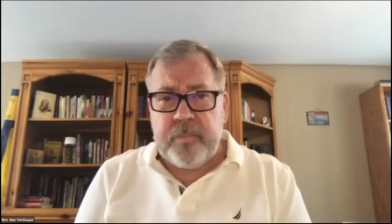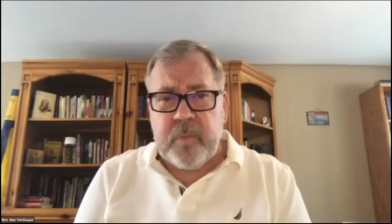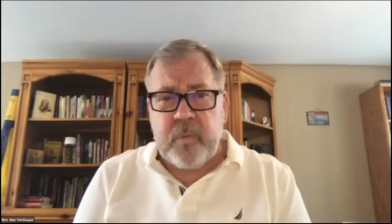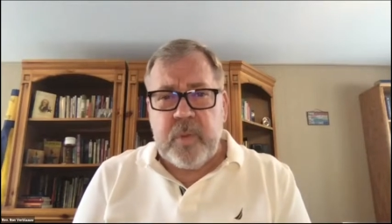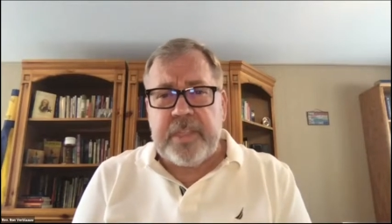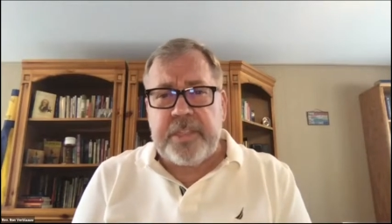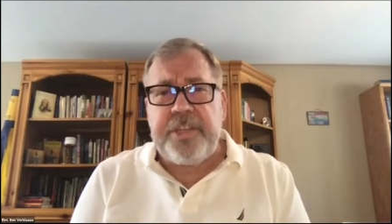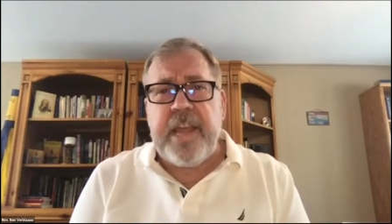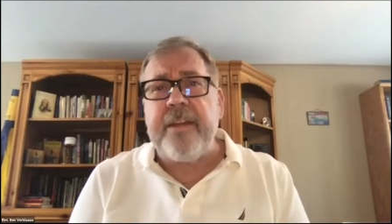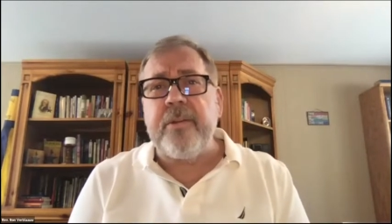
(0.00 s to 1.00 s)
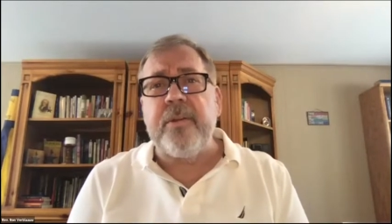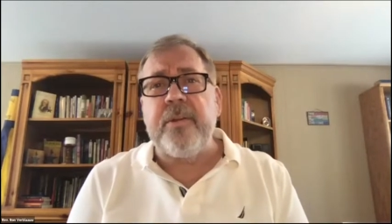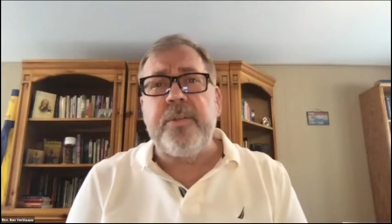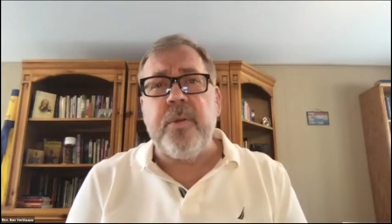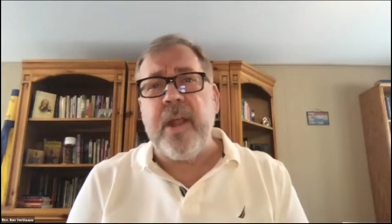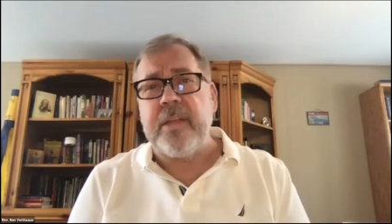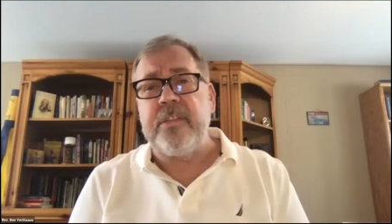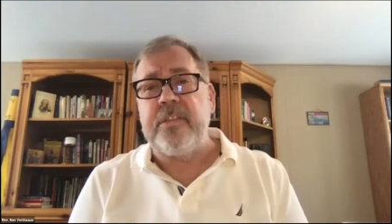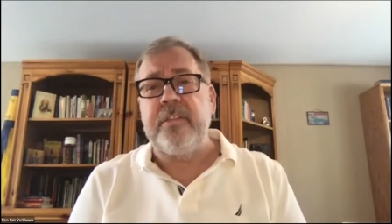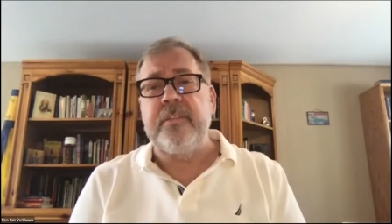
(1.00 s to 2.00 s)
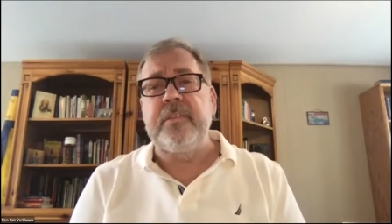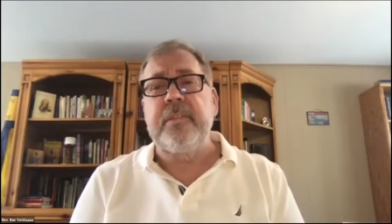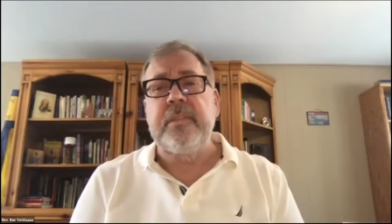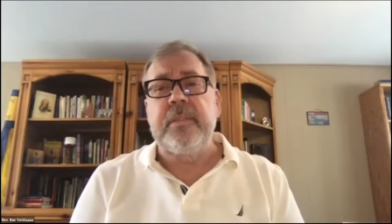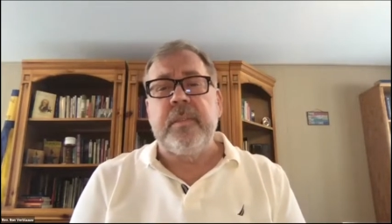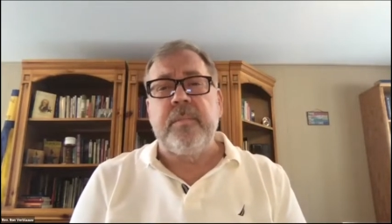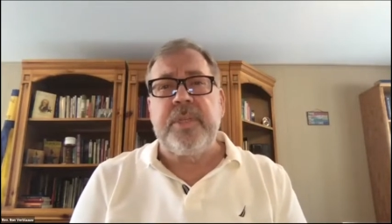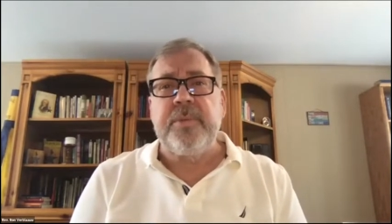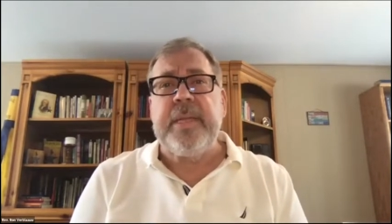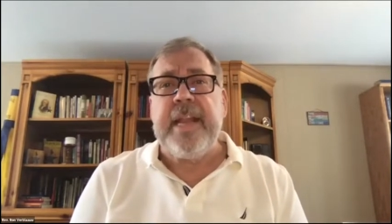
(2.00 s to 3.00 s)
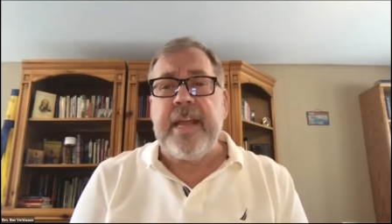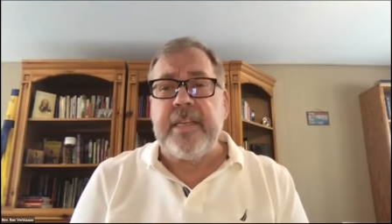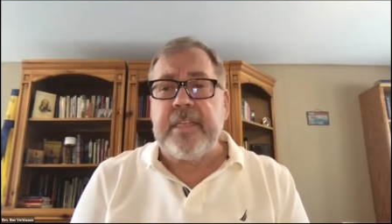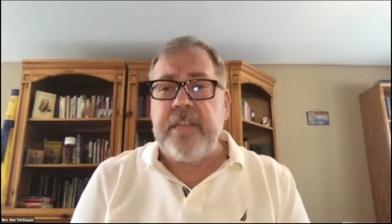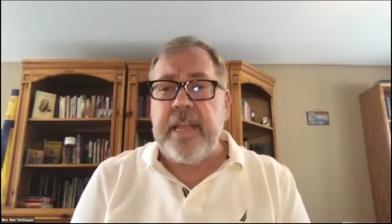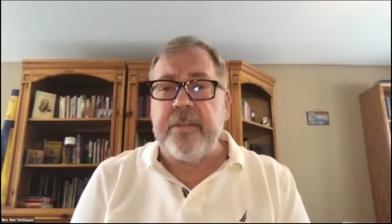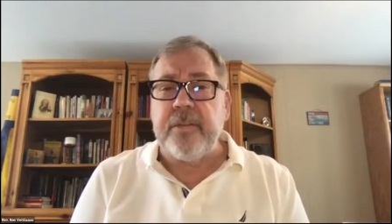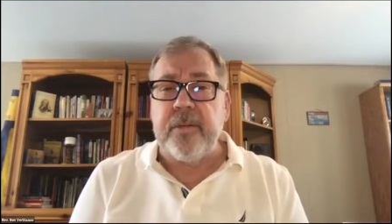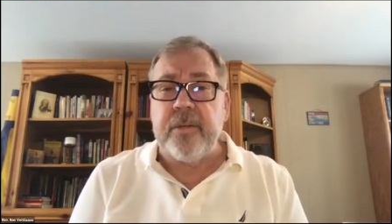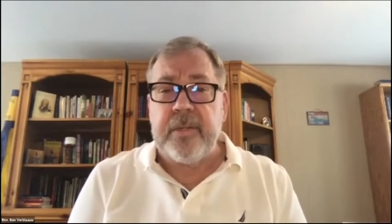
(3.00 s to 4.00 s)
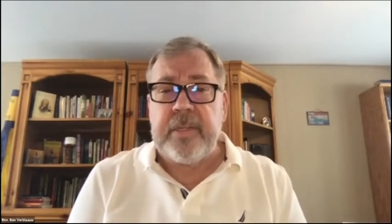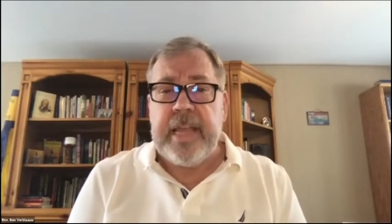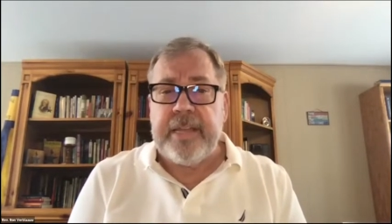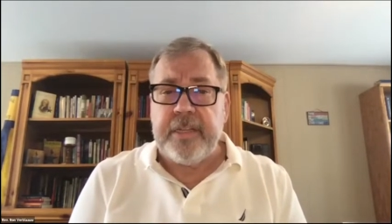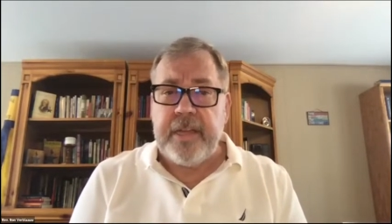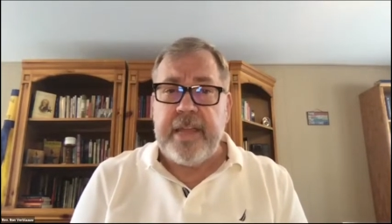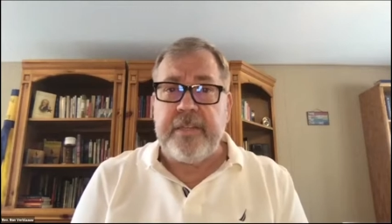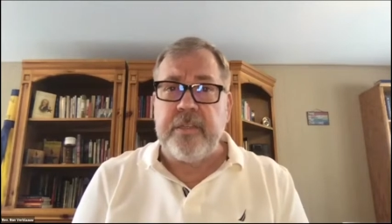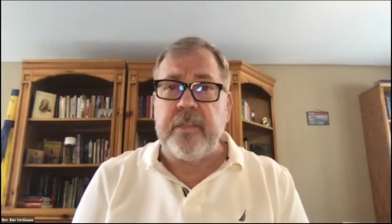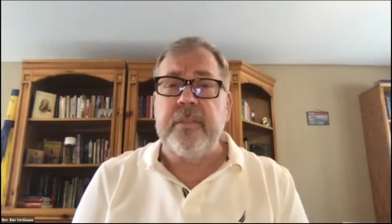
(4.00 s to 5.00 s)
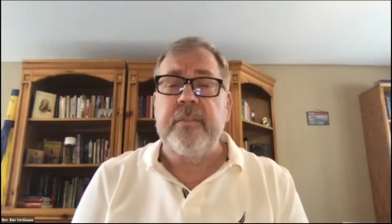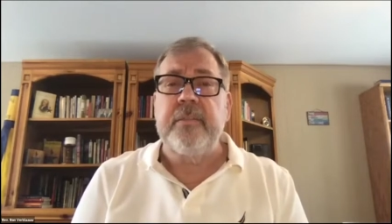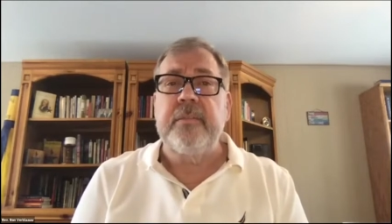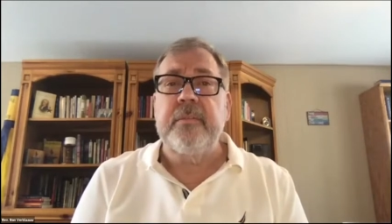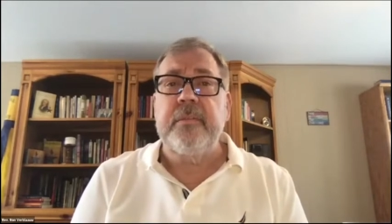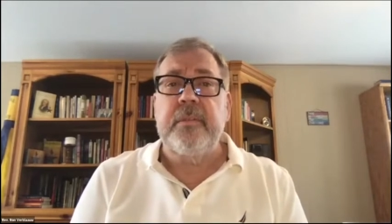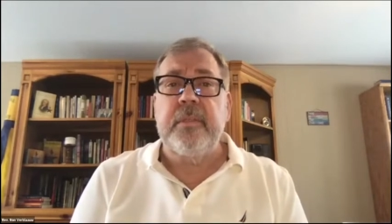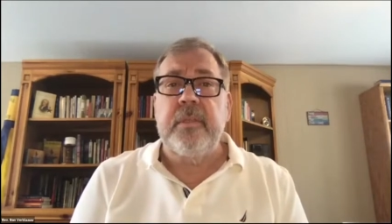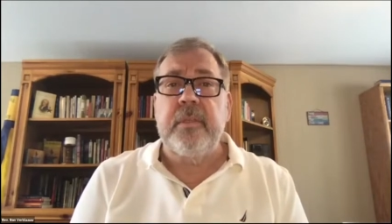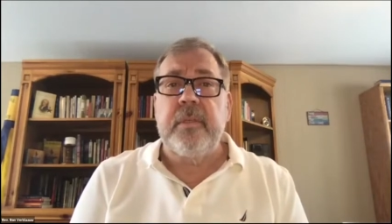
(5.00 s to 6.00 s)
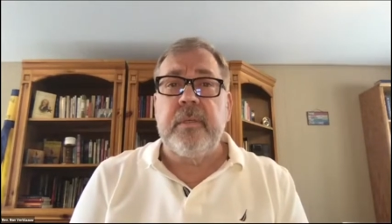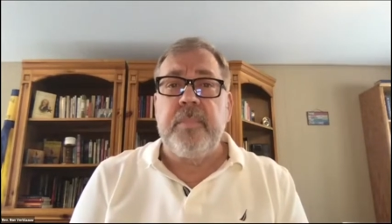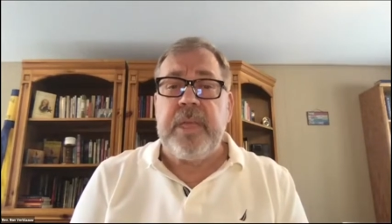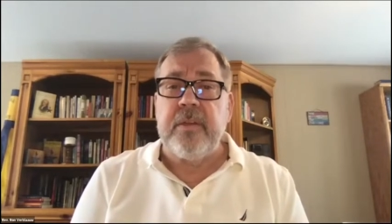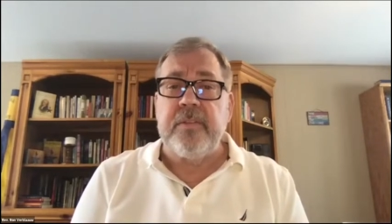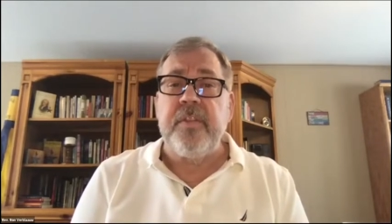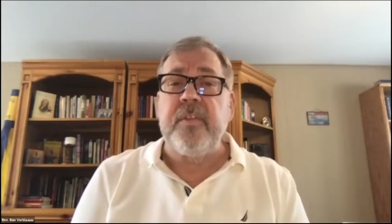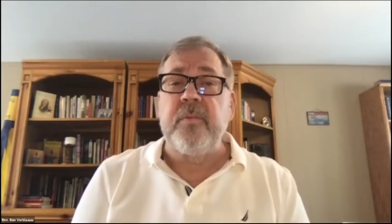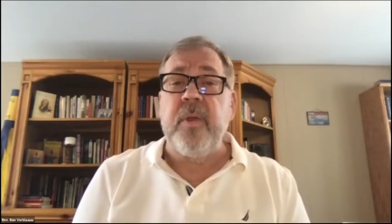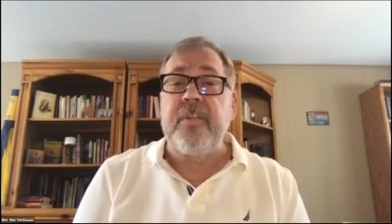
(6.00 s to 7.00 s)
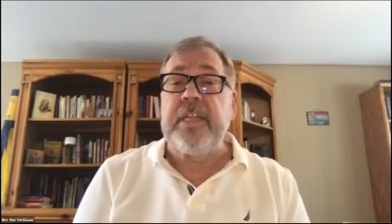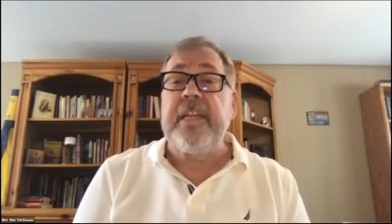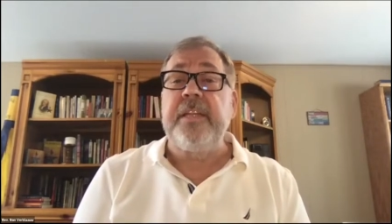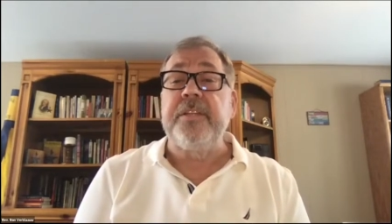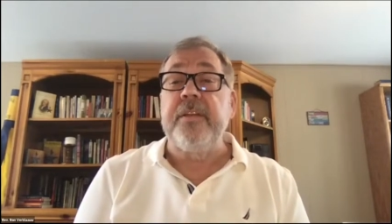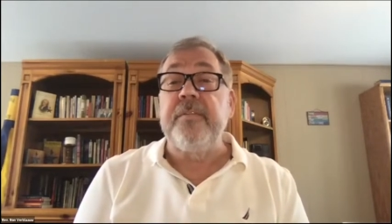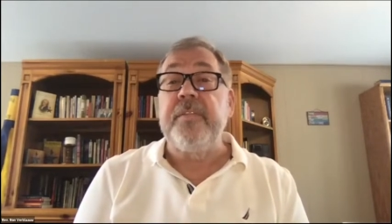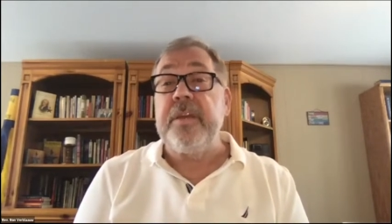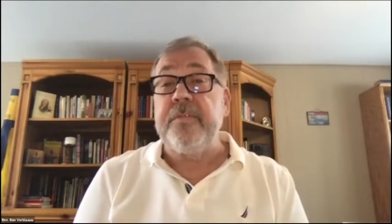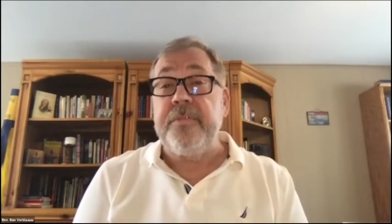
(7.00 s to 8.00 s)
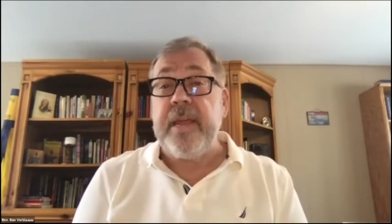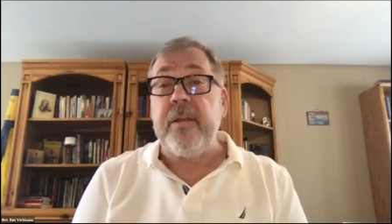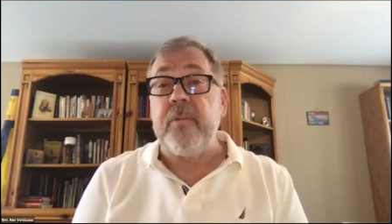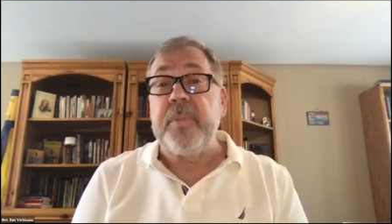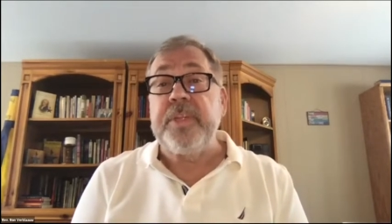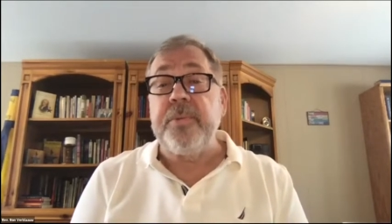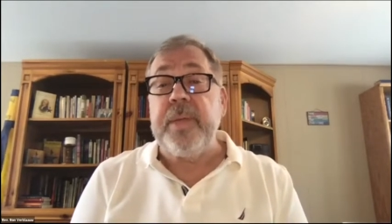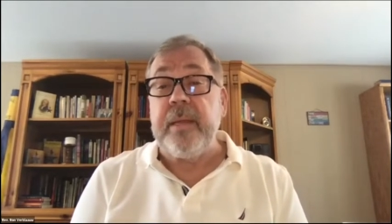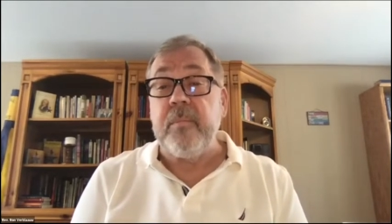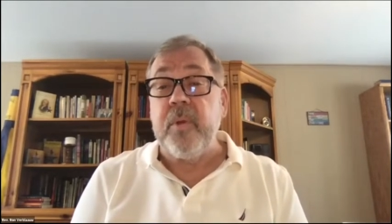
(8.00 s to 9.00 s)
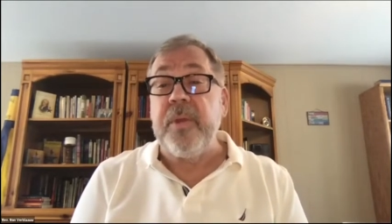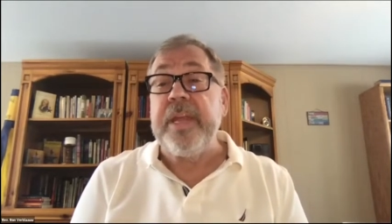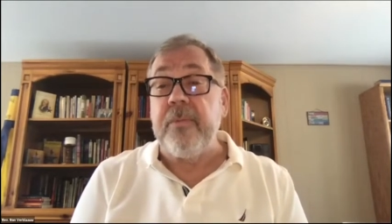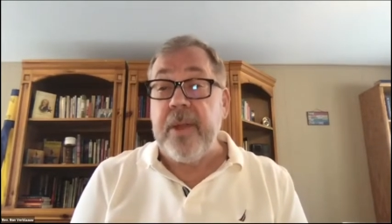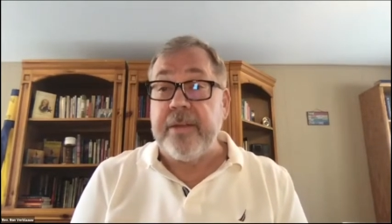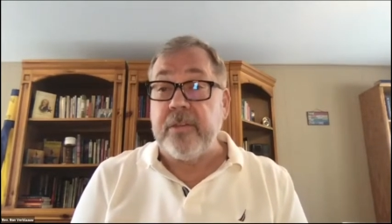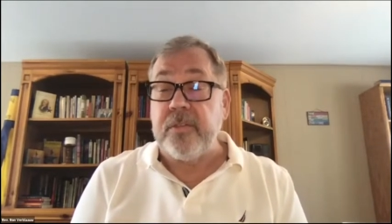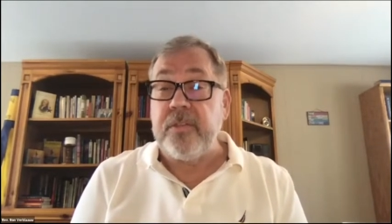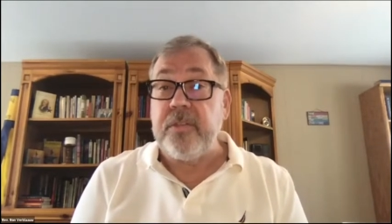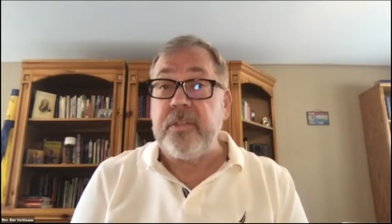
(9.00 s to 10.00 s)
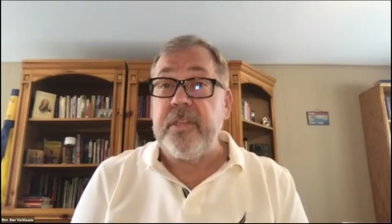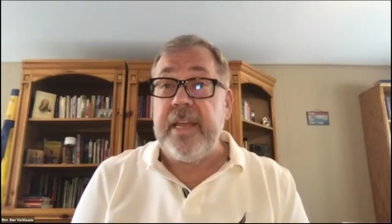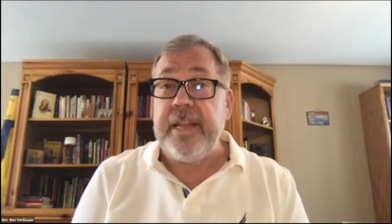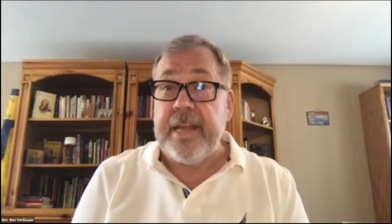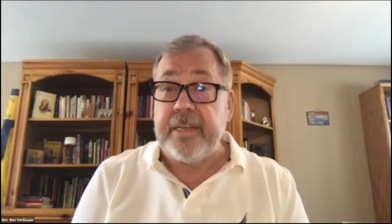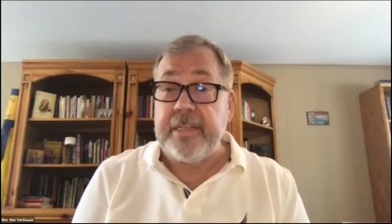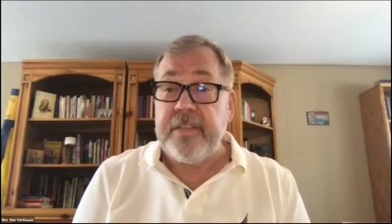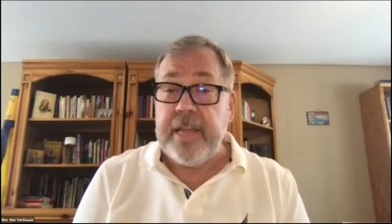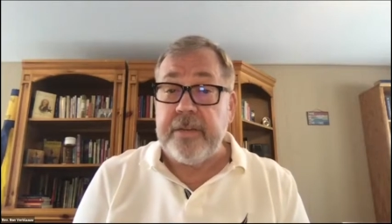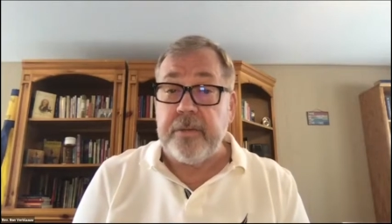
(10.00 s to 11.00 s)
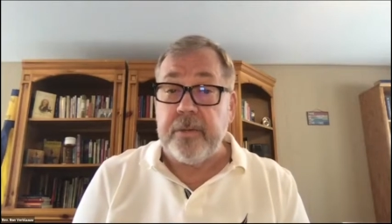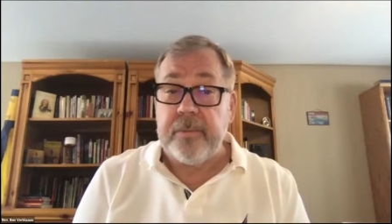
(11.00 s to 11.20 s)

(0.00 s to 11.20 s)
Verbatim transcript: with a shattered trust between Alexander and Eliza because of the revelation of the affair between Maria Reynolds and Alexander.